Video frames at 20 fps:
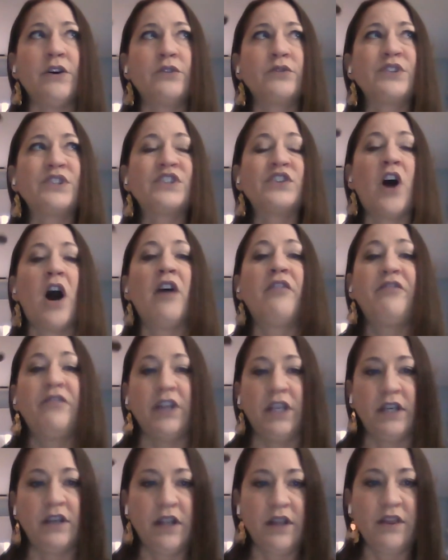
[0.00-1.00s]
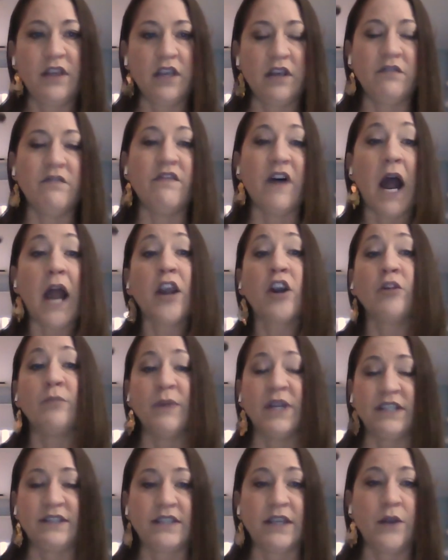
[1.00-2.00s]
soften the
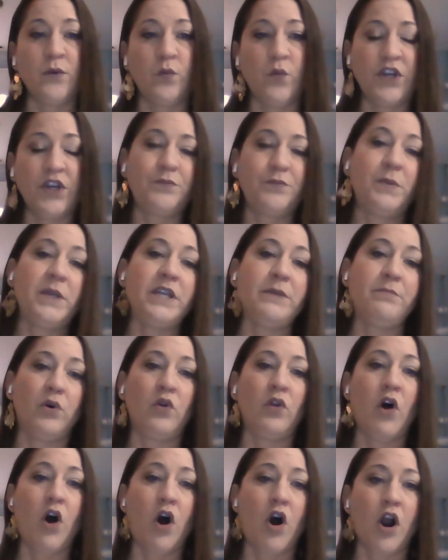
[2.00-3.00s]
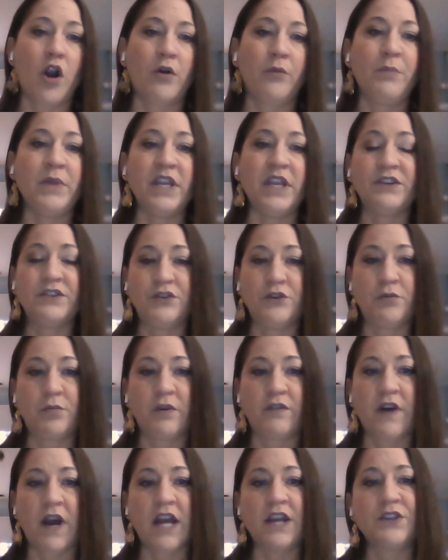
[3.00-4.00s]
environments in which people are being
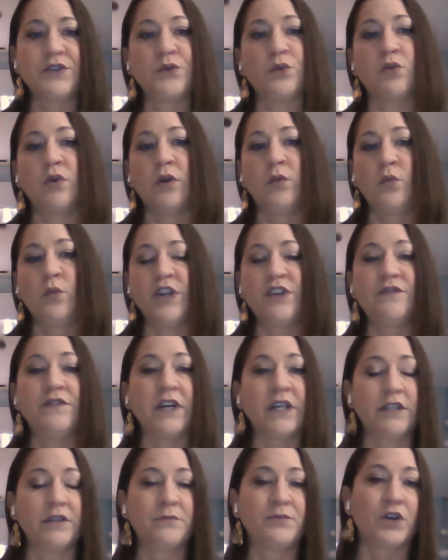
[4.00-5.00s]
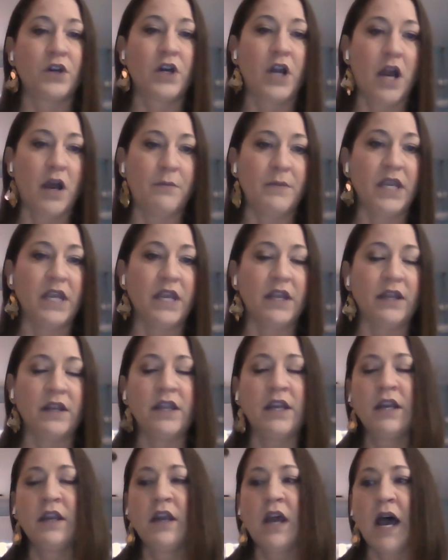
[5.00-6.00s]
supervised, or in which victims are coming in
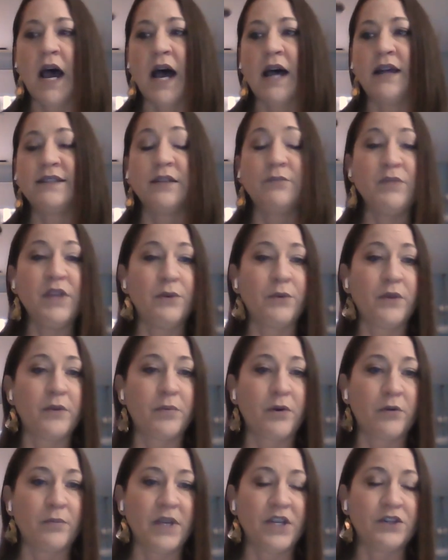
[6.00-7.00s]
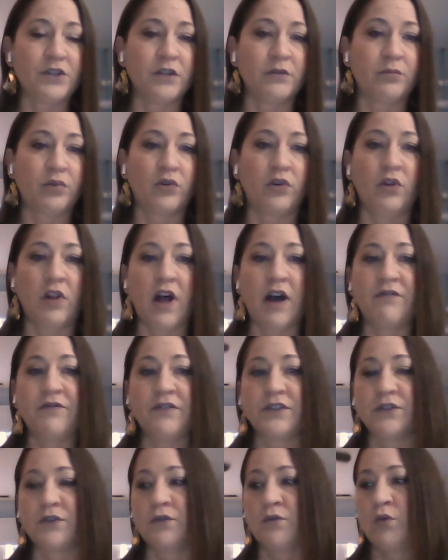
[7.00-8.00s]
to meet with a probation and parole
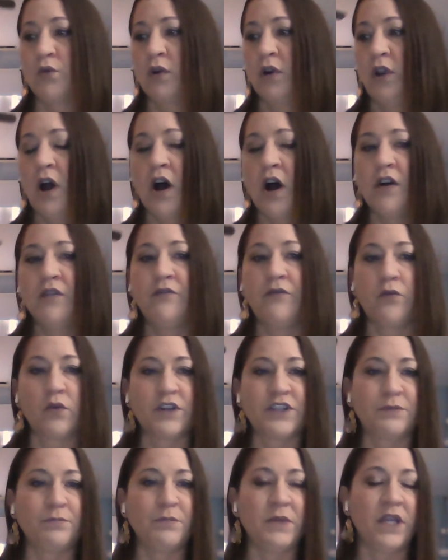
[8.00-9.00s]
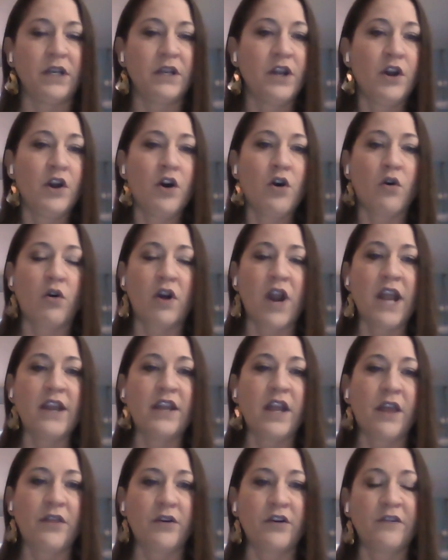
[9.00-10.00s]
officer or law enforcement or
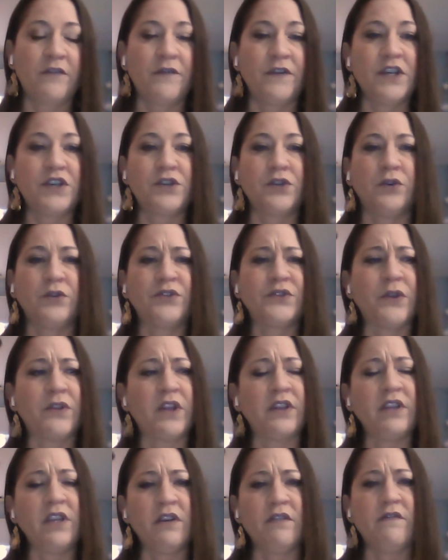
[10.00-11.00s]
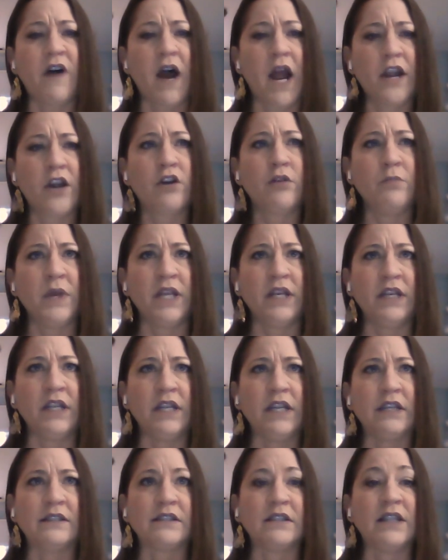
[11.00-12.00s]
any other official, so that the environment
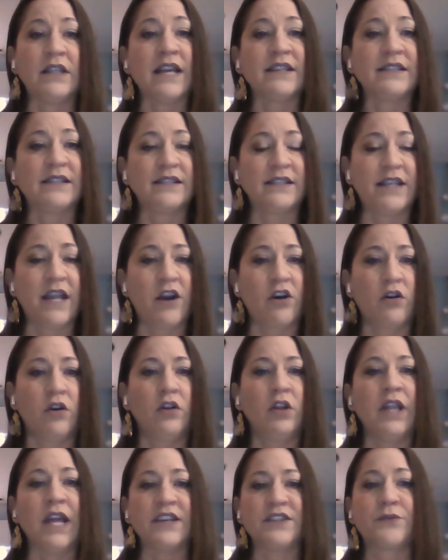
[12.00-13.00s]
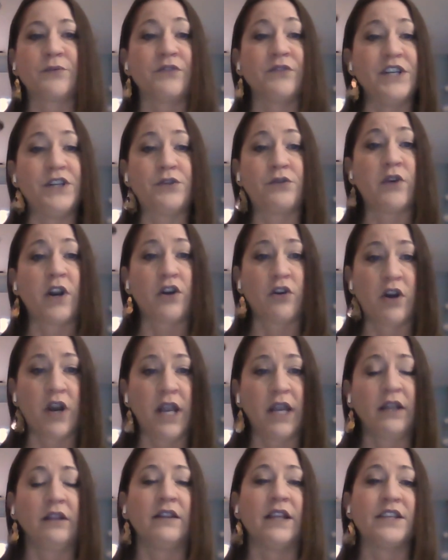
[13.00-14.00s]
is less sterile, less
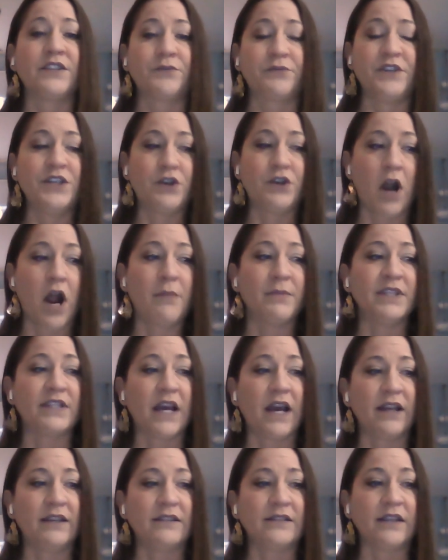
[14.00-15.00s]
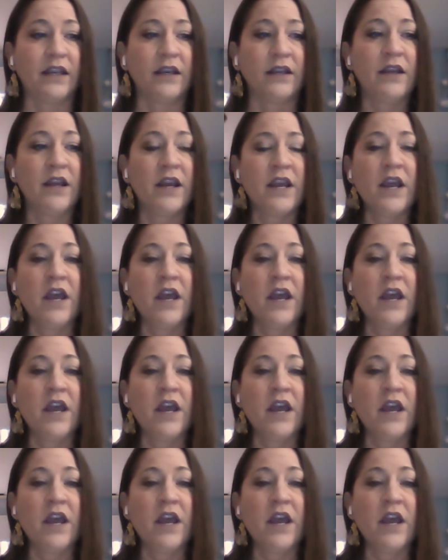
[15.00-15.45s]
re-triggering, less re-traumatizing.